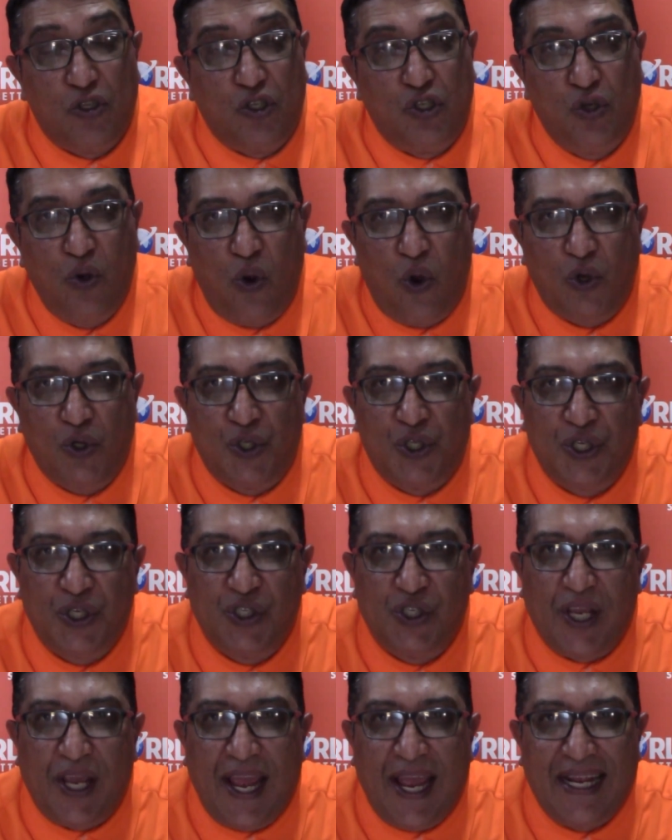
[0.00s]
two
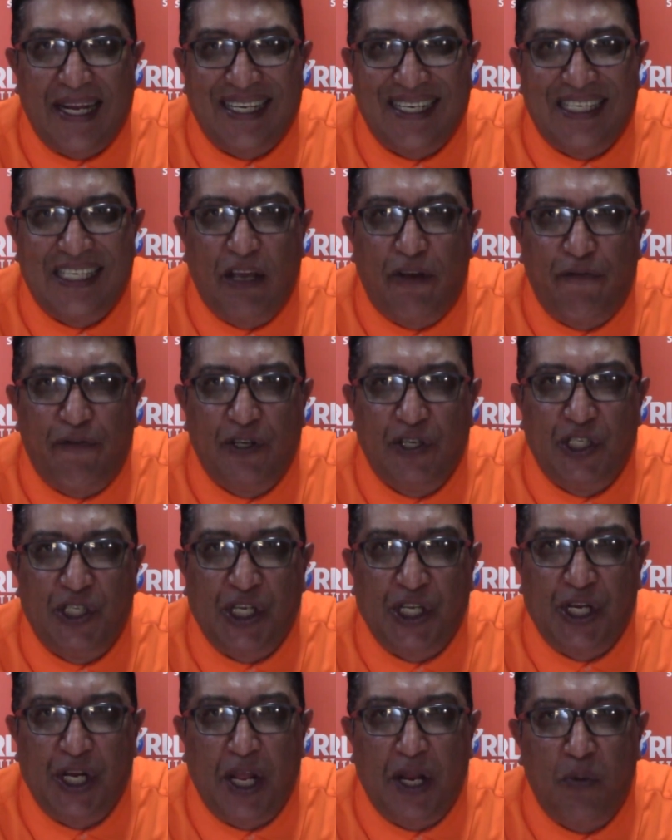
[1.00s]
horses at
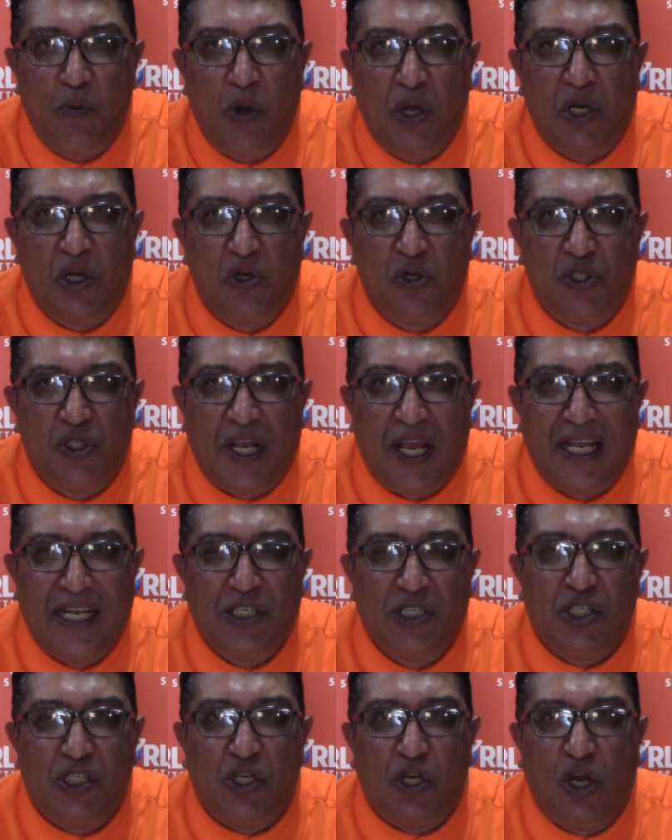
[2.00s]
Turpentine and one horse
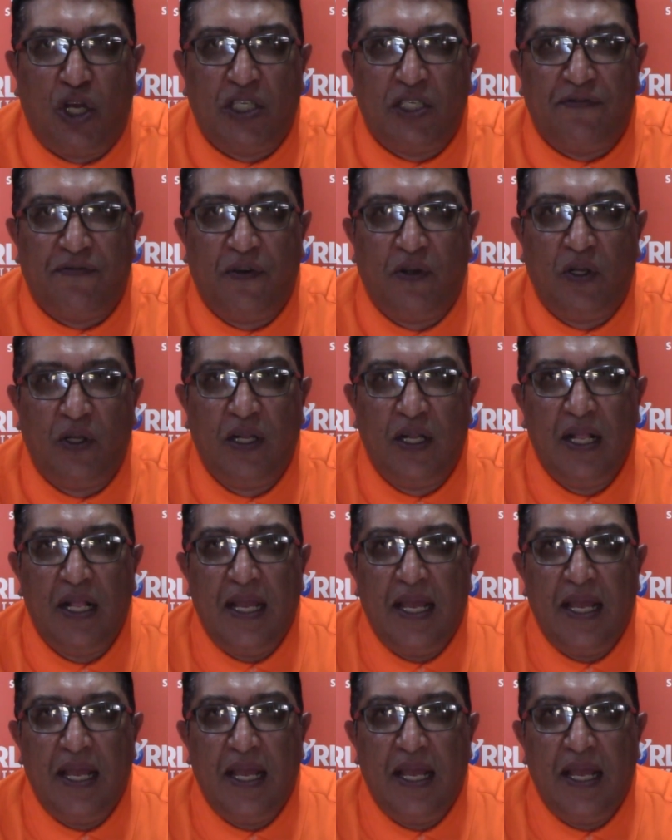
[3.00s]
at Scottsville.